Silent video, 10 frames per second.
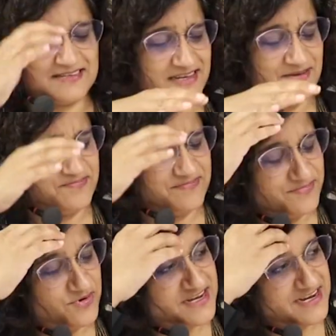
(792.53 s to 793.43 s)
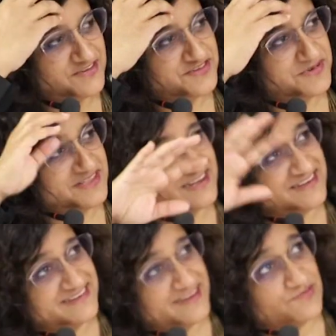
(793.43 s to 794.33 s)
He pointed out to me that
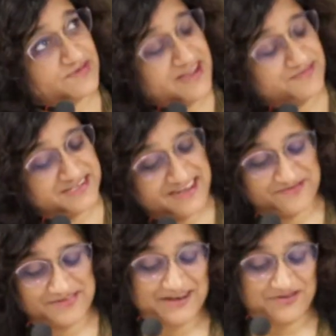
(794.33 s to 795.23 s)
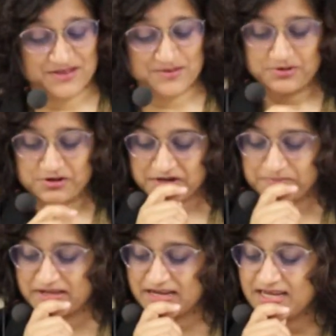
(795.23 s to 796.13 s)
it comes kind of later in the book,
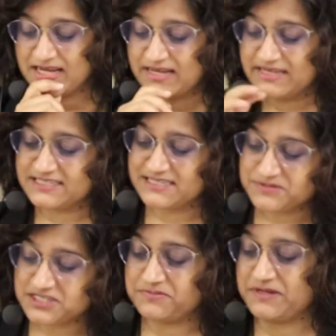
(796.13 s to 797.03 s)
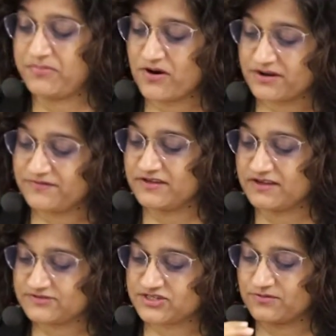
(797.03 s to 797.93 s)
but it seems to be part of the
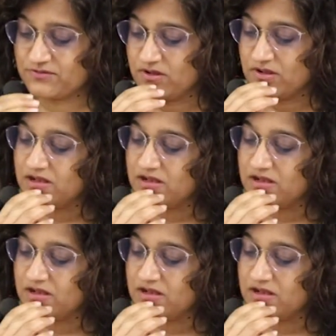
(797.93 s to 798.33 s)
general